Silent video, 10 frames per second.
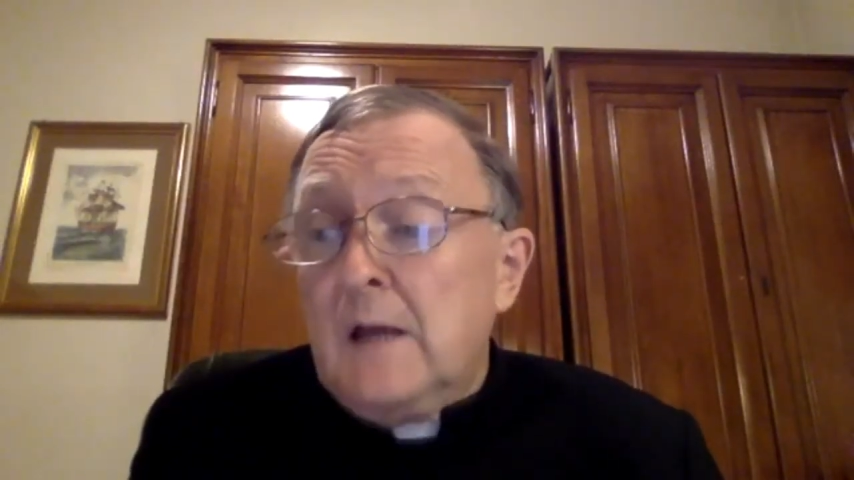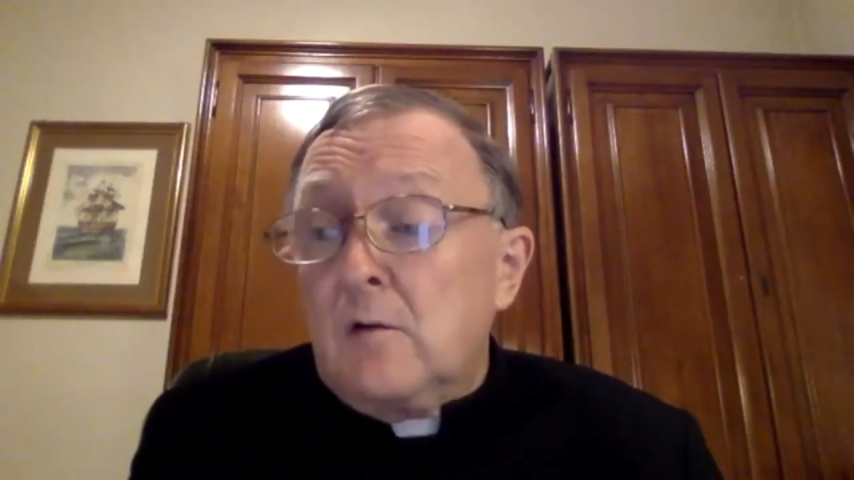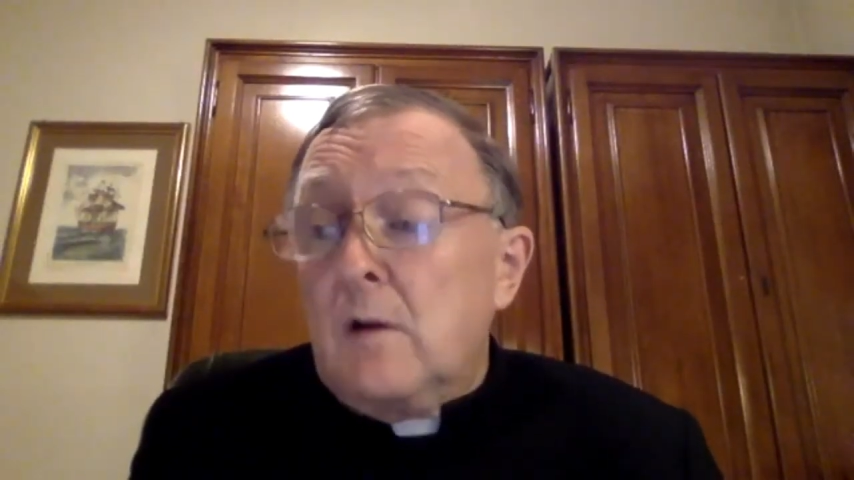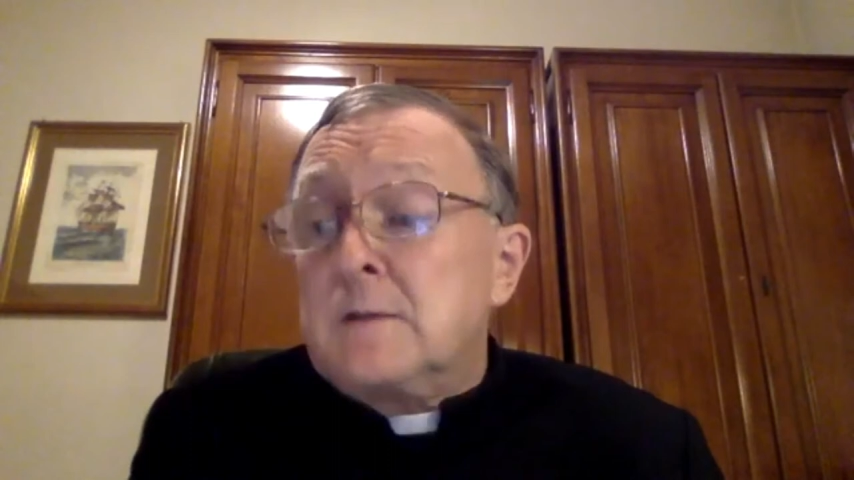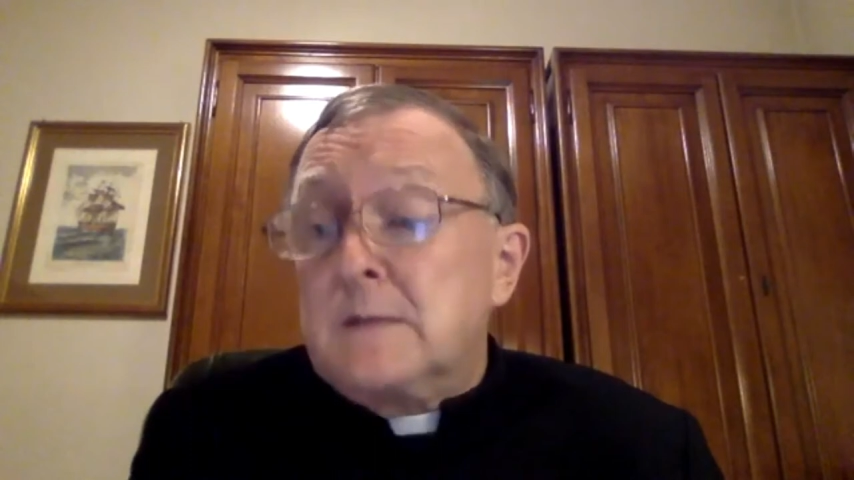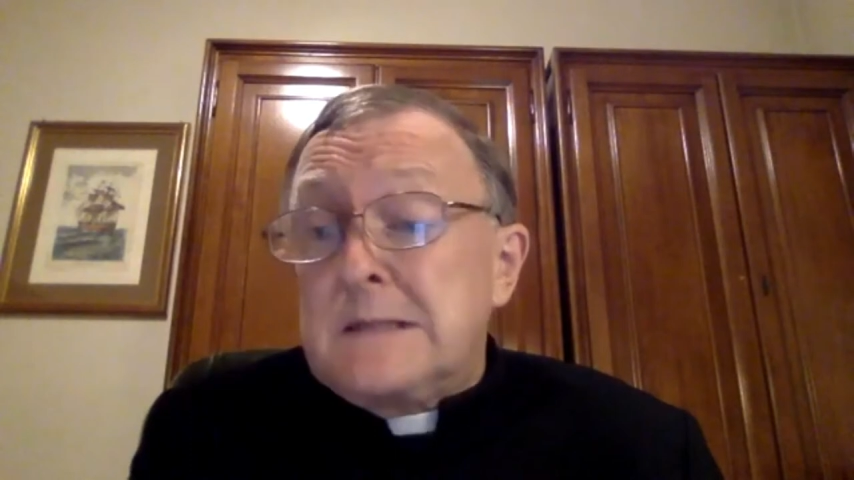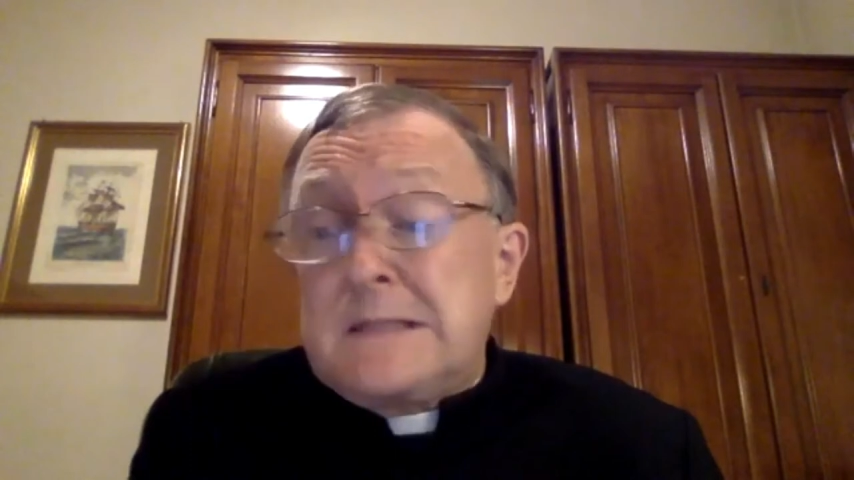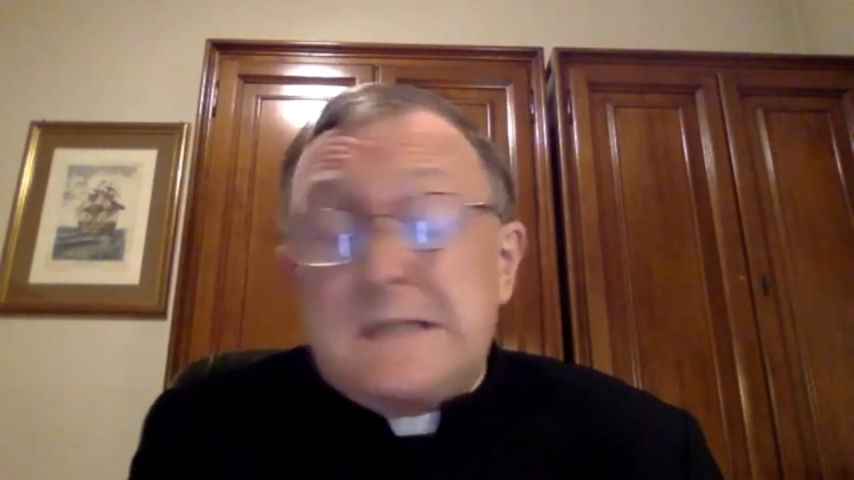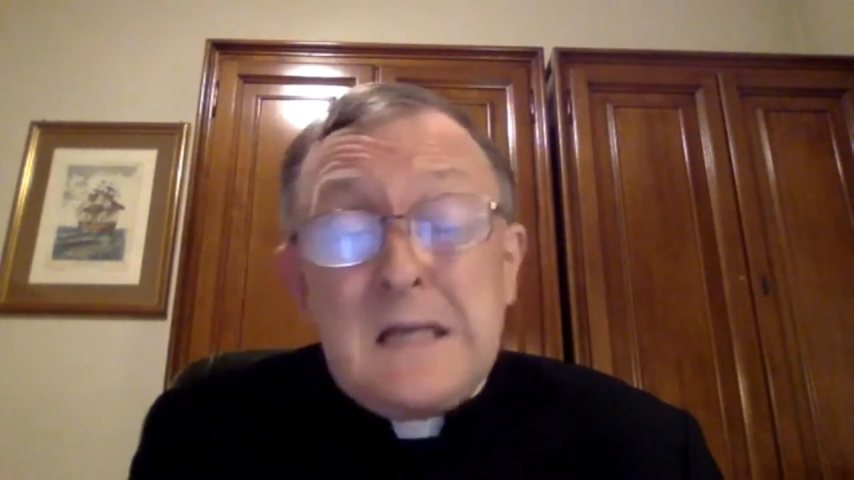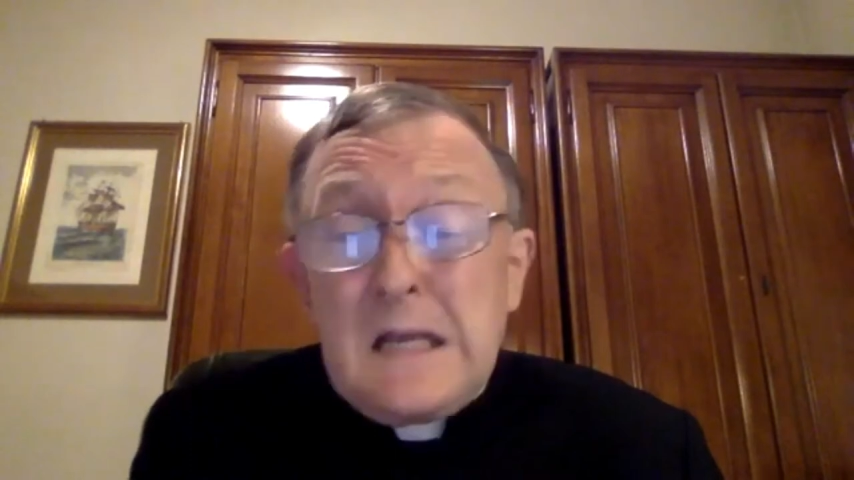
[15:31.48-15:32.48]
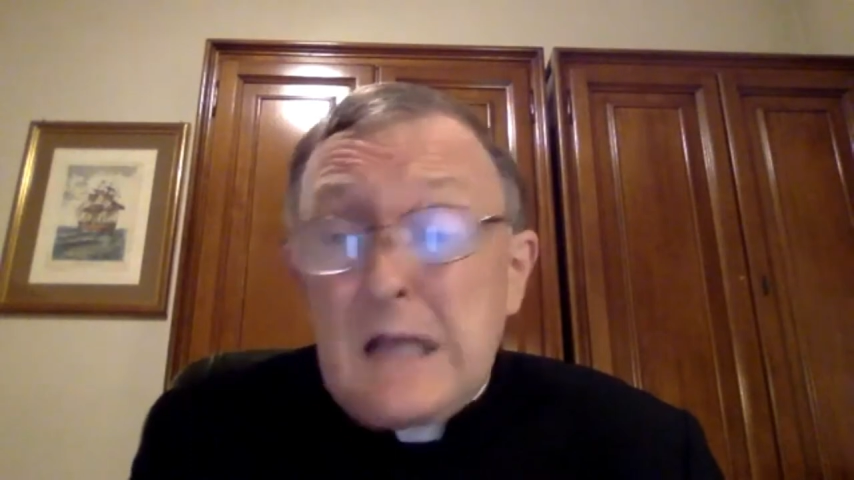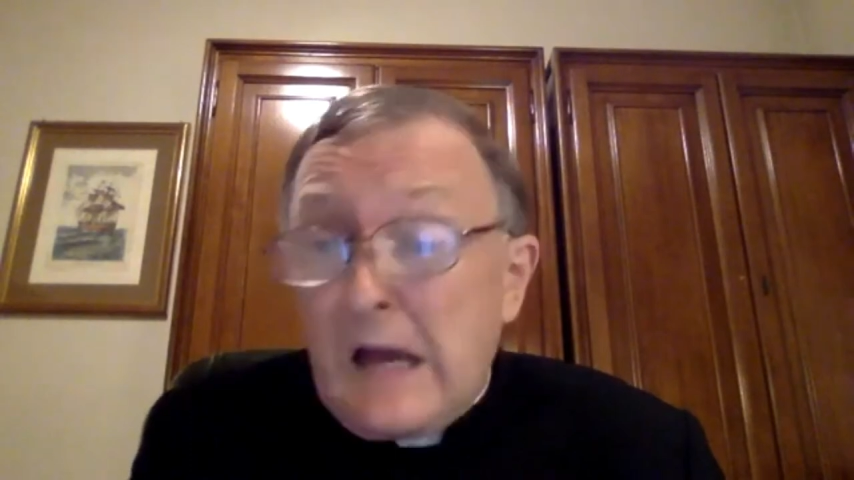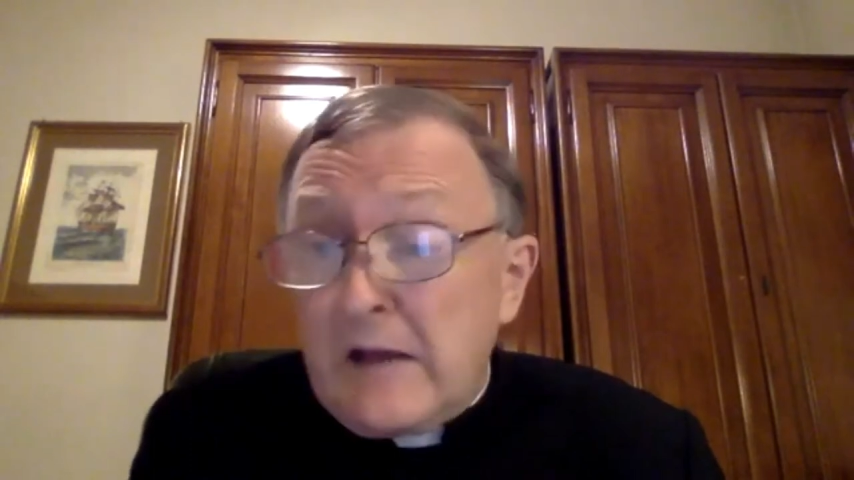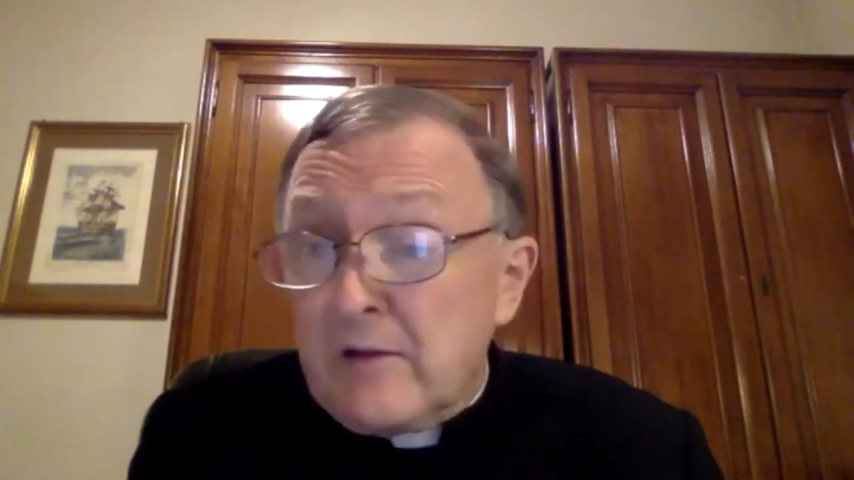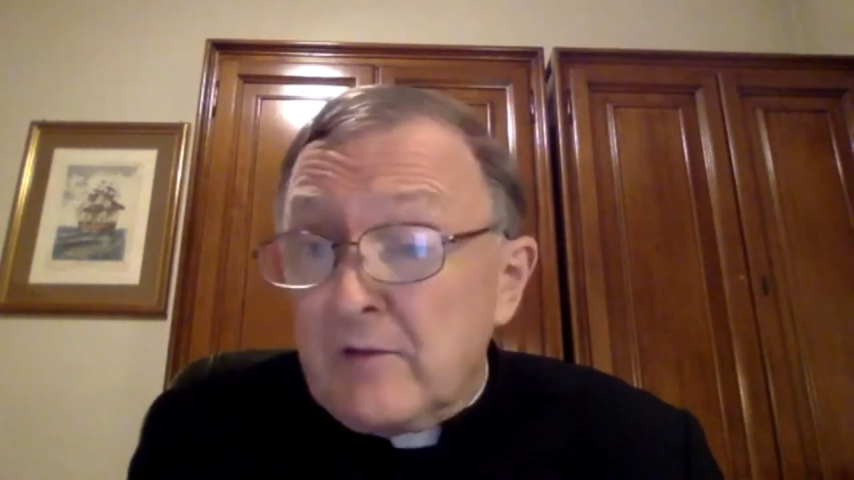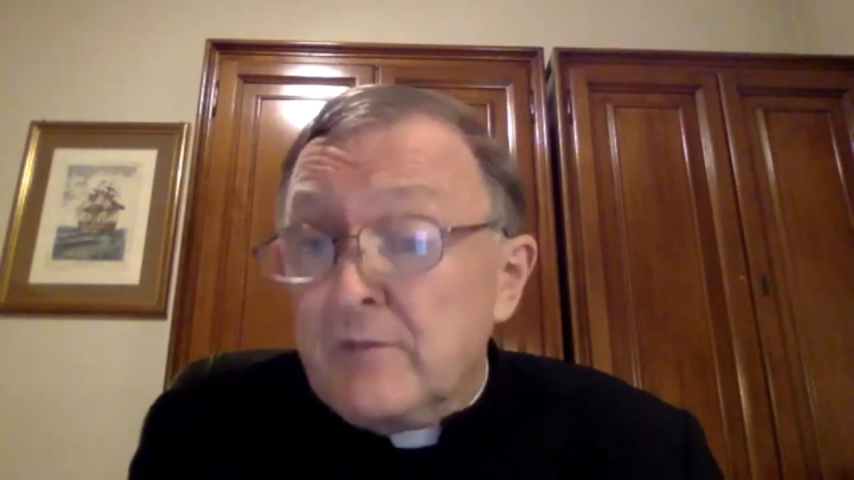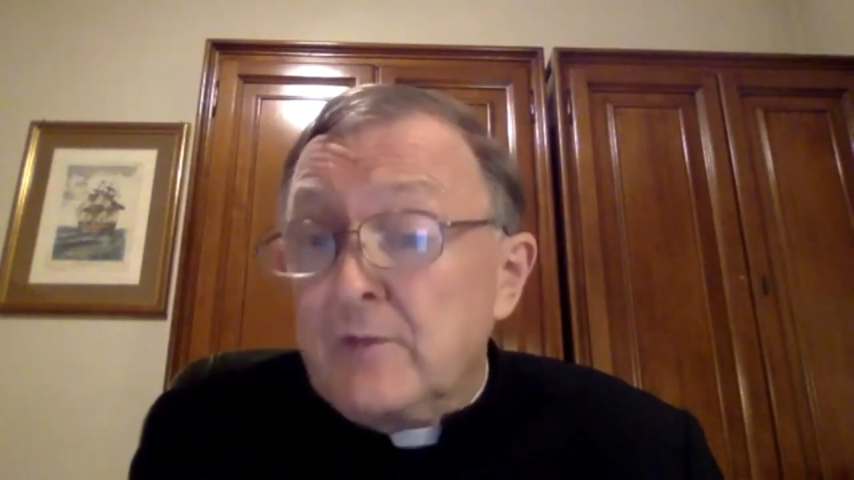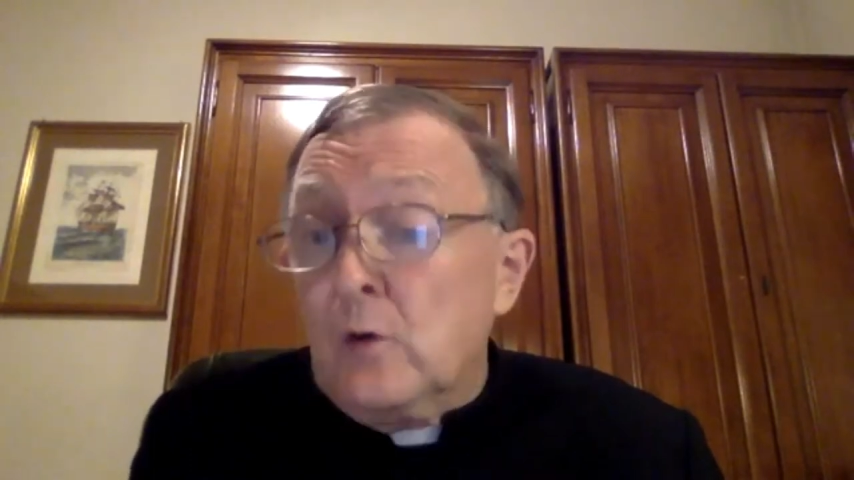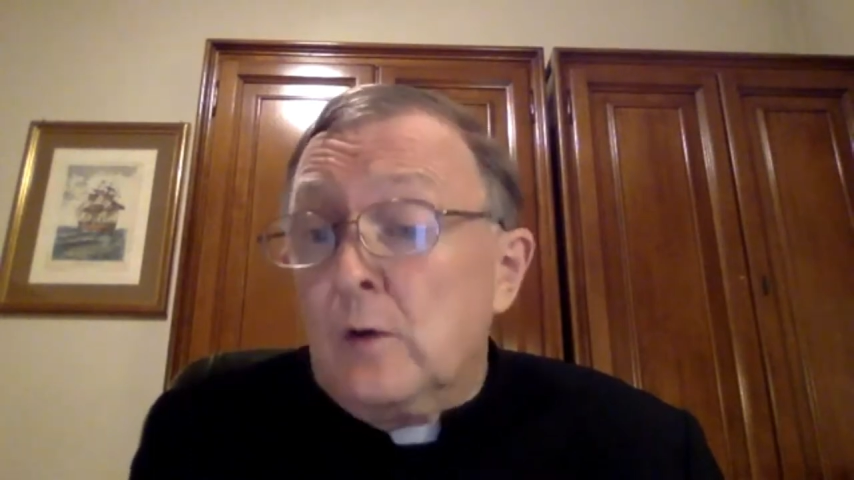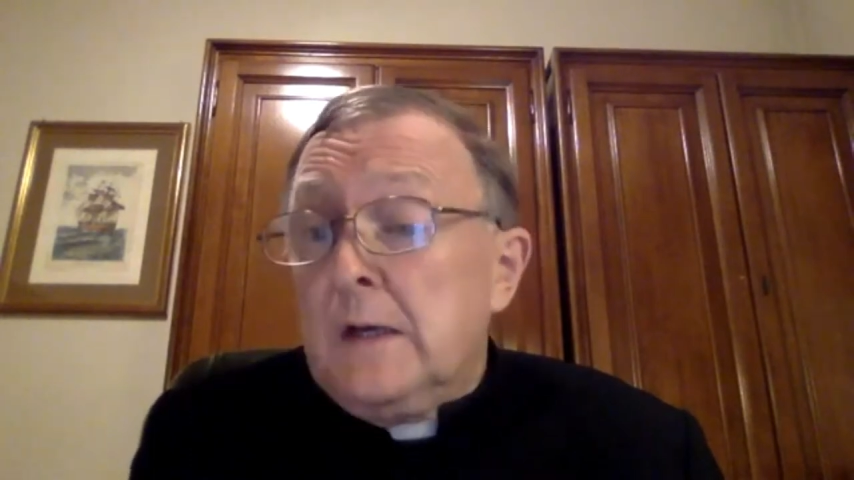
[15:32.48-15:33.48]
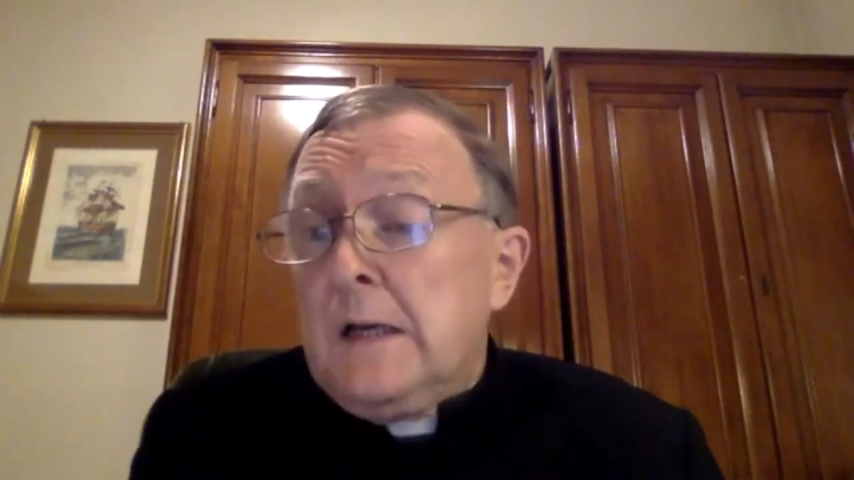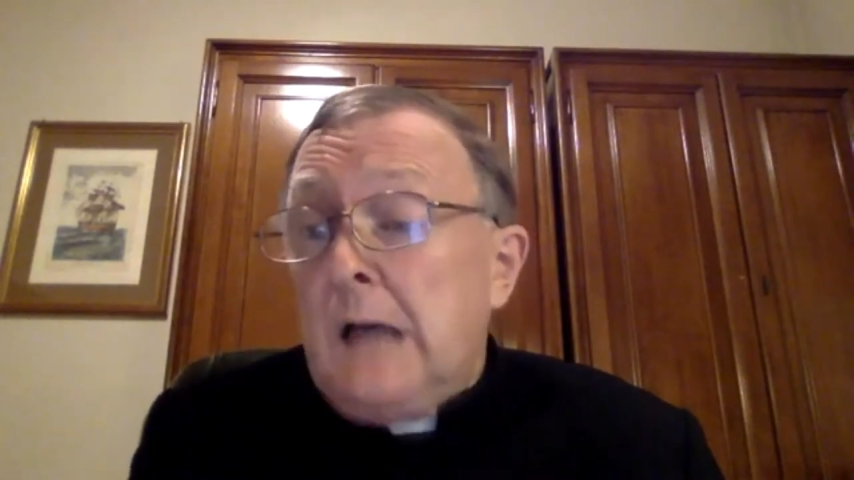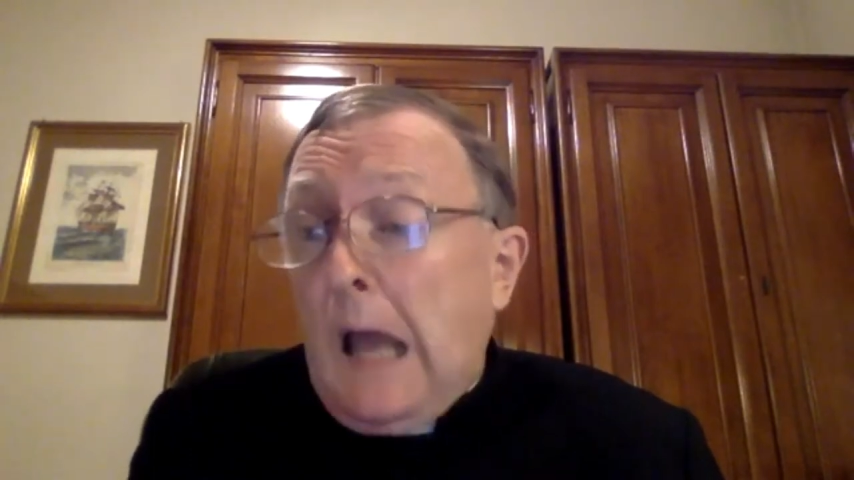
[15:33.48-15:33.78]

Christ is still alive, no?